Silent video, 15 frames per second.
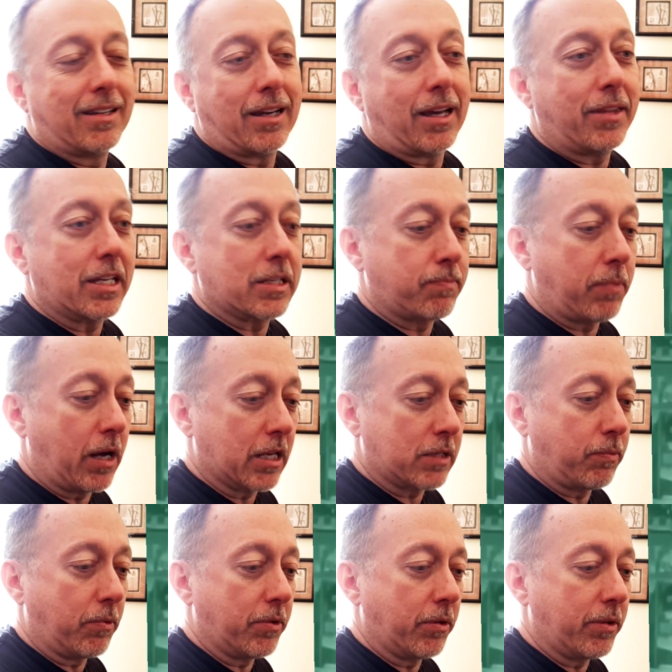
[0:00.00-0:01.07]
I think it's
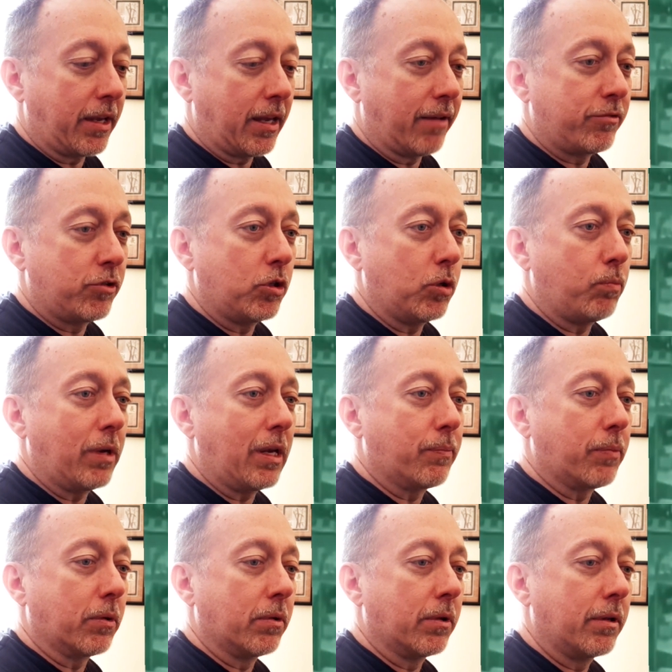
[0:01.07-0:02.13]
possible, though, they have two
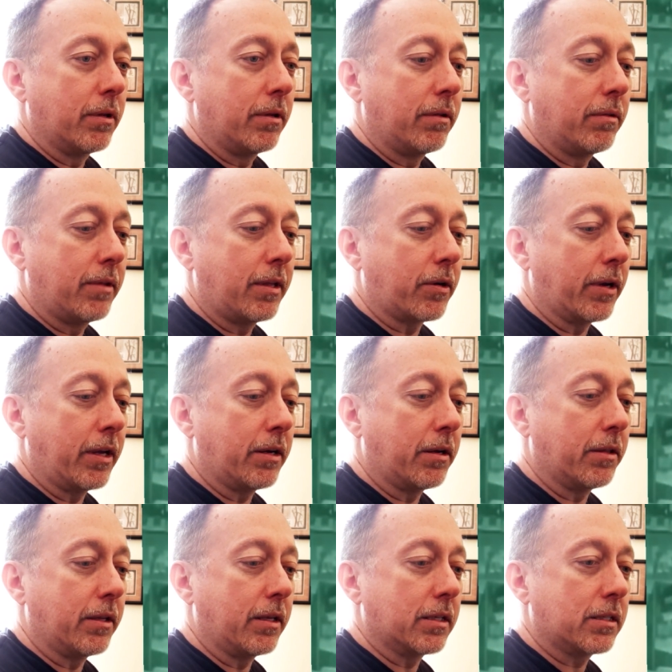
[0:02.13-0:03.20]
people that are in
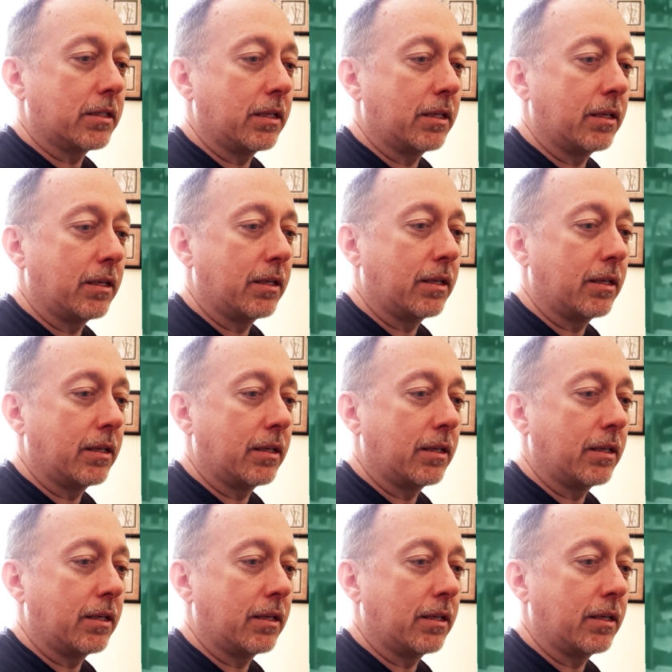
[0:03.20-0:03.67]
on this.